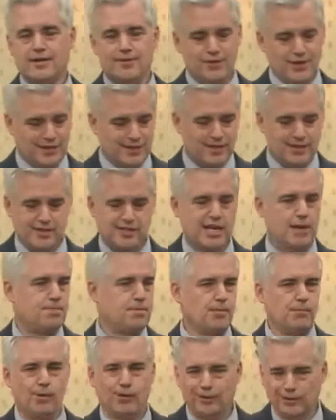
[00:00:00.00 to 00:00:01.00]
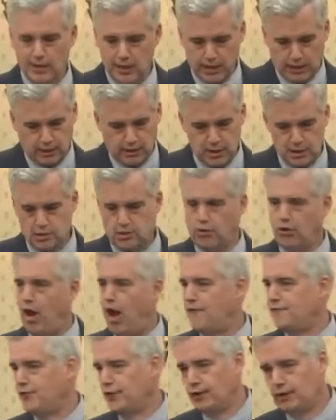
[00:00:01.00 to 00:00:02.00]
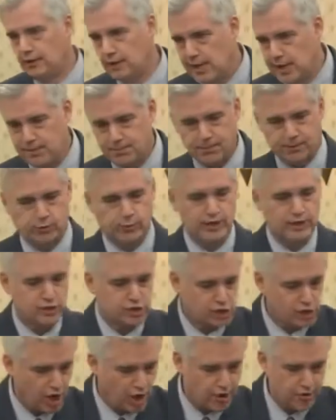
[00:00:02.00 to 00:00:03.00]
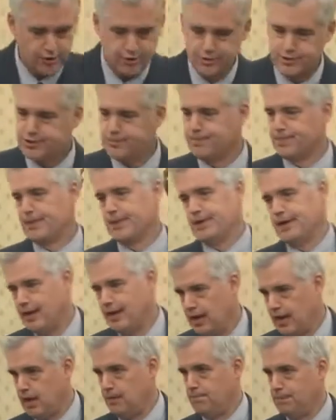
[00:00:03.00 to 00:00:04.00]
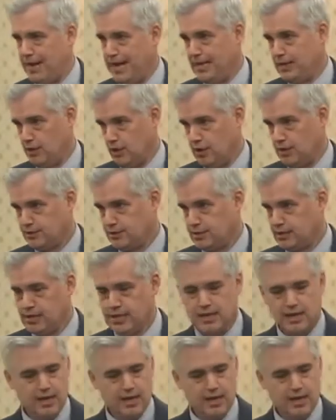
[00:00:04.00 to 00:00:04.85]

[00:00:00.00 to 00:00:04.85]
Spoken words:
This inseparable link, this lawful link between charters and bylaws,